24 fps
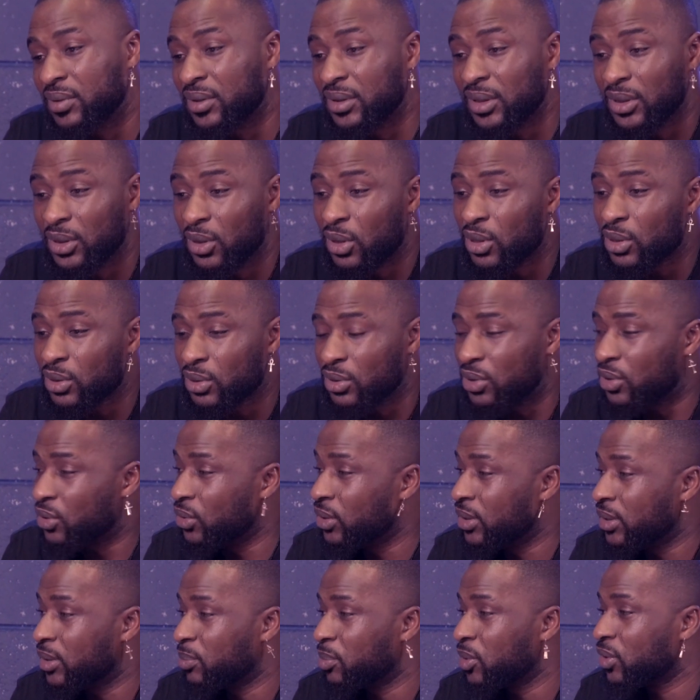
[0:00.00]
the youngers. So
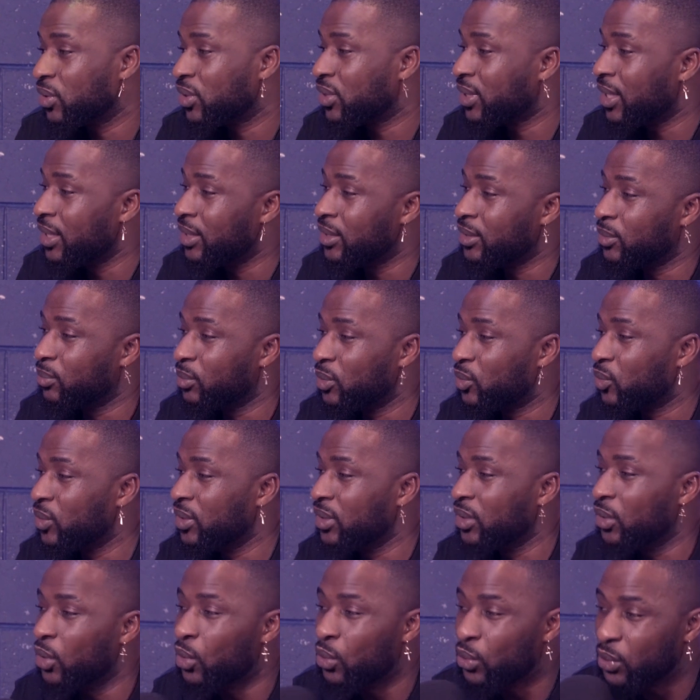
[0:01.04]
there's a bit of challenge between
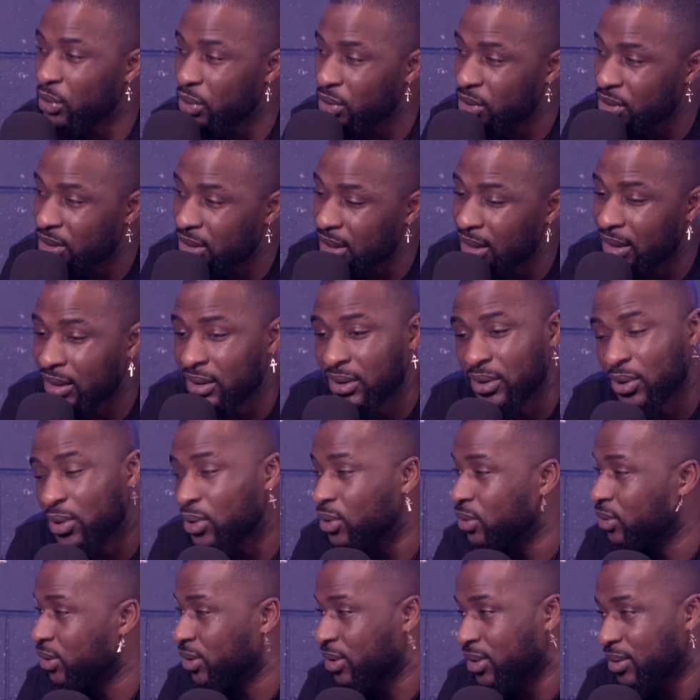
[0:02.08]
the olders and the
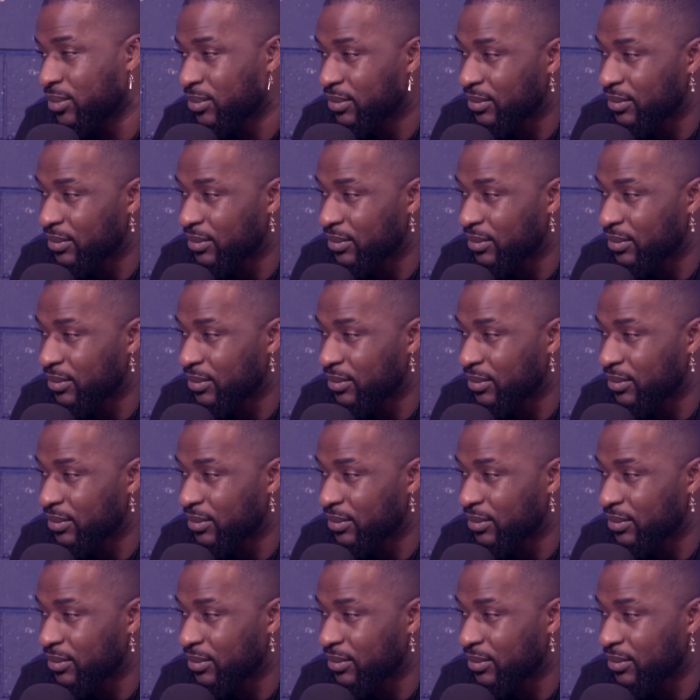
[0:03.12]
youngers.